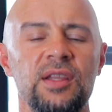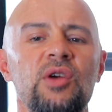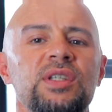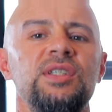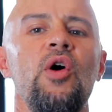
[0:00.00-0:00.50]

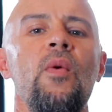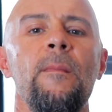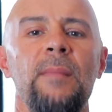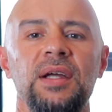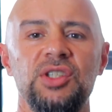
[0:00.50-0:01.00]
There is no
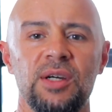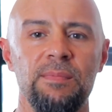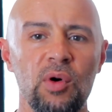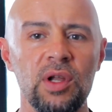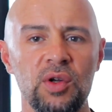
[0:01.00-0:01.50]

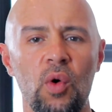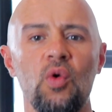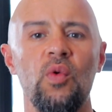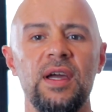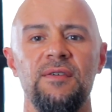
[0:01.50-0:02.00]
magic bullet
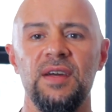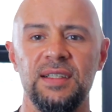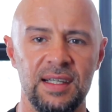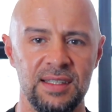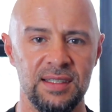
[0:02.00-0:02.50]
or quick
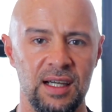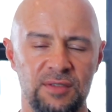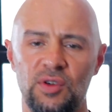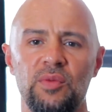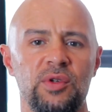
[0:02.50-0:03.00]
fix
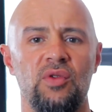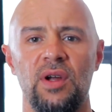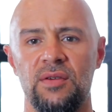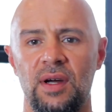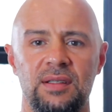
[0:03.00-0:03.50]
exercise for
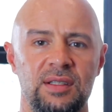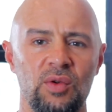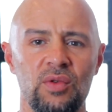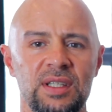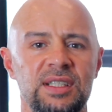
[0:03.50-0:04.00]
rheumatoid
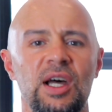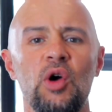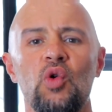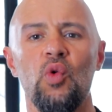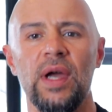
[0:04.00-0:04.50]
arthritis, or there's
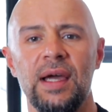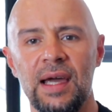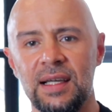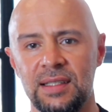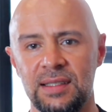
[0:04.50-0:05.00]
no
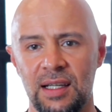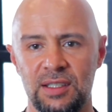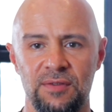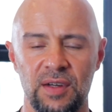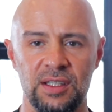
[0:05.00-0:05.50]
quick
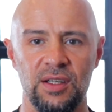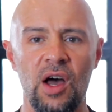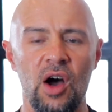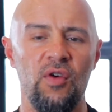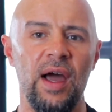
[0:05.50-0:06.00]
exercise fix
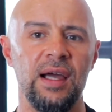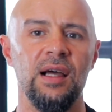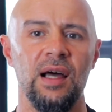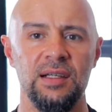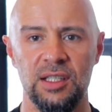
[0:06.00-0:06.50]
for for
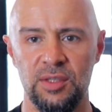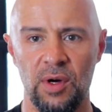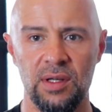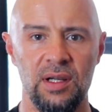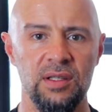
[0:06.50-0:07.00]
ankylosing
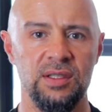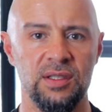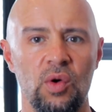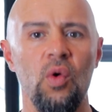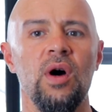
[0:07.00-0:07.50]

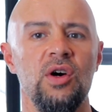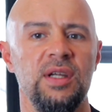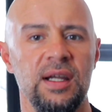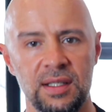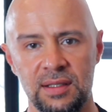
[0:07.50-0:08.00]
spondylitis or
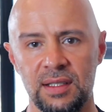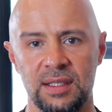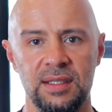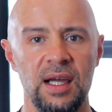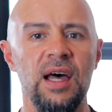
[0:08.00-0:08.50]
herniated
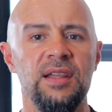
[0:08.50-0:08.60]
discs,